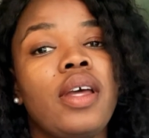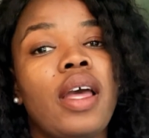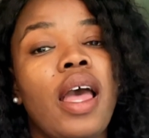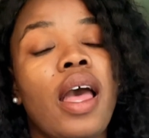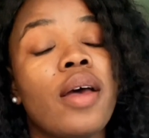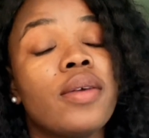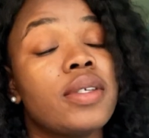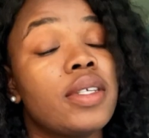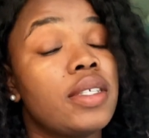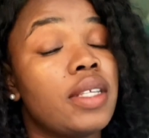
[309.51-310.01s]

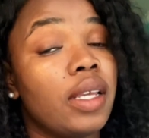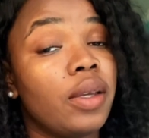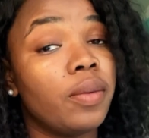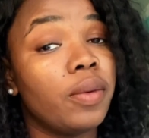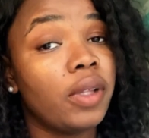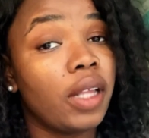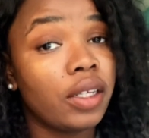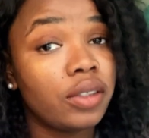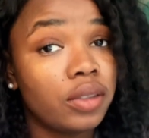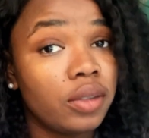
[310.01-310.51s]
I was just like,
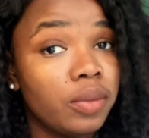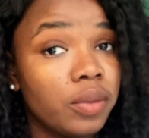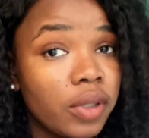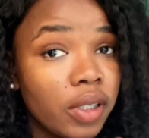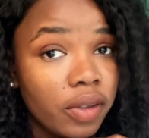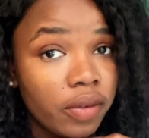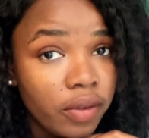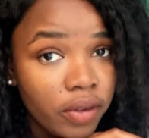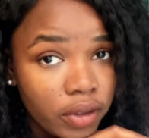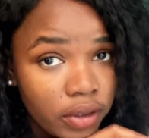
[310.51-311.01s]
well, I do work
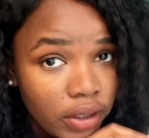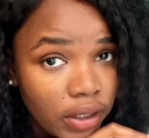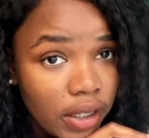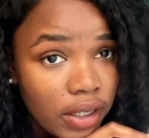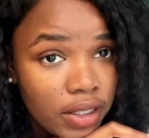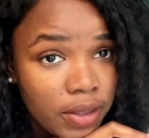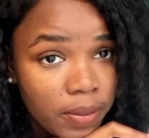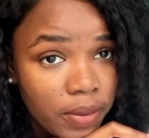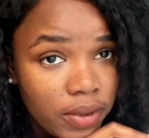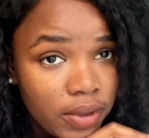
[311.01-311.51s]
for the
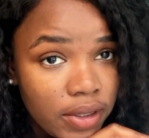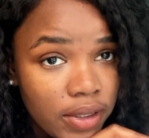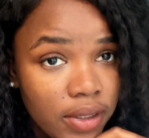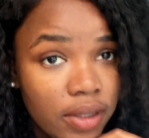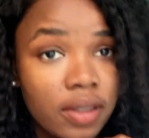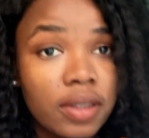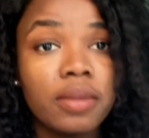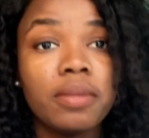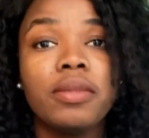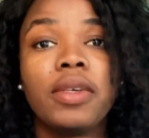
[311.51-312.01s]
hospital
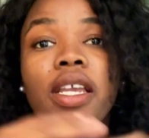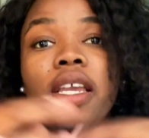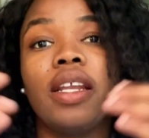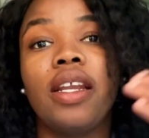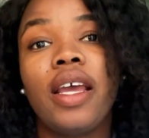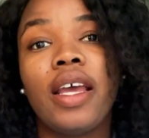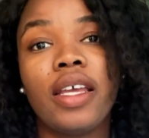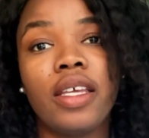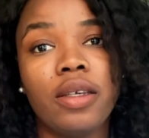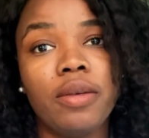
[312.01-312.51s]
system and
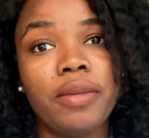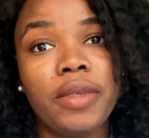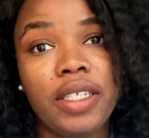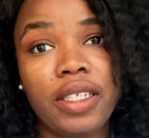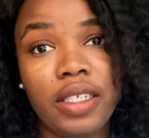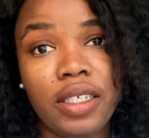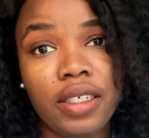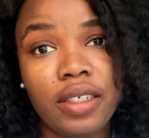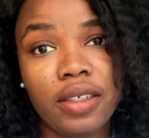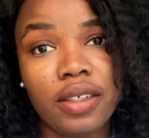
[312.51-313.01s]
I am in
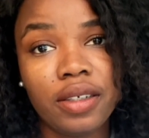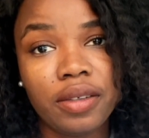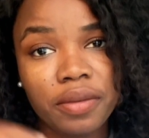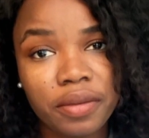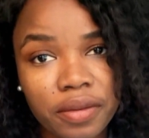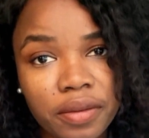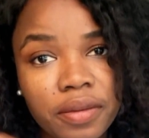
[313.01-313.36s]
need of